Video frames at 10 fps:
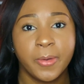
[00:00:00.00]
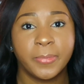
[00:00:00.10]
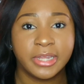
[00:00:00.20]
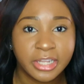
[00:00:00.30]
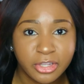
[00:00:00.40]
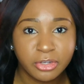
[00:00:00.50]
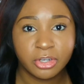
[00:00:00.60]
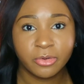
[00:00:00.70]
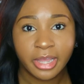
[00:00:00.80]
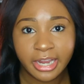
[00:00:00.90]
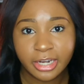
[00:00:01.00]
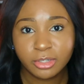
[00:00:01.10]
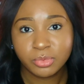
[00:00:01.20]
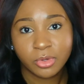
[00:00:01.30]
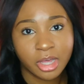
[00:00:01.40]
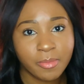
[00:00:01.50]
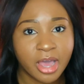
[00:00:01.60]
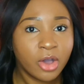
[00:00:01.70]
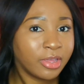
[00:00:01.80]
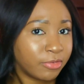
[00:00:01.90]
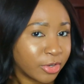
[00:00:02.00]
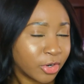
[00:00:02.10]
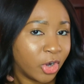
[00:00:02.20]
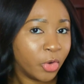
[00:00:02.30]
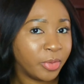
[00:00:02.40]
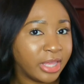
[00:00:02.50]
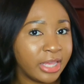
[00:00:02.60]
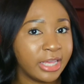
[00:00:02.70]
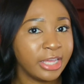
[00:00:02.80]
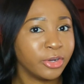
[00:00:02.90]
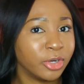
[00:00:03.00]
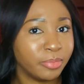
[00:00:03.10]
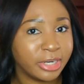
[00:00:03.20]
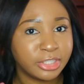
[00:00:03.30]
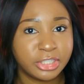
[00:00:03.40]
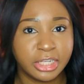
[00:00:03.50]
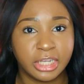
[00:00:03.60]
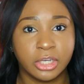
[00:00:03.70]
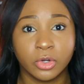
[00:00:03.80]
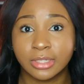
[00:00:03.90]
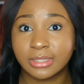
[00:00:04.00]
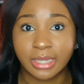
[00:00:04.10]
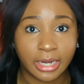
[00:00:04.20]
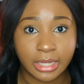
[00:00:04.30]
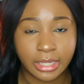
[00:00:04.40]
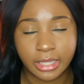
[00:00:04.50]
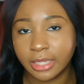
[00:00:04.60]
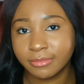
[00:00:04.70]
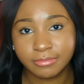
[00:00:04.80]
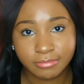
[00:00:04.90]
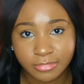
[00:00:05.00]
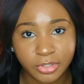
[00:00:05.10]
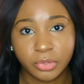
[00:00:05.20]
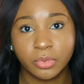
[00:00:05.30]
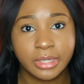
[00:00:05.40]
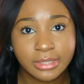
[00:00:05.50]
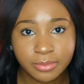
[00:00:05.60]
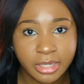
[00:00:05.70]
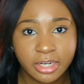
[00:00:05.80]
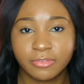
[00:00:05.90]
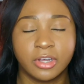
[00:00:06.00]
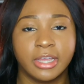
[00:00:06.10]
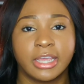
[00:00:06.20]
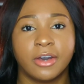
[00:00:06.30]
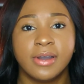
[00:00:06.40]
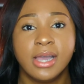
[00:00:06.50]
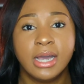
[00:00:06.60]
but you know, hairs will come out if you're combing it or brushing it or styling it. You will get some hair falling out.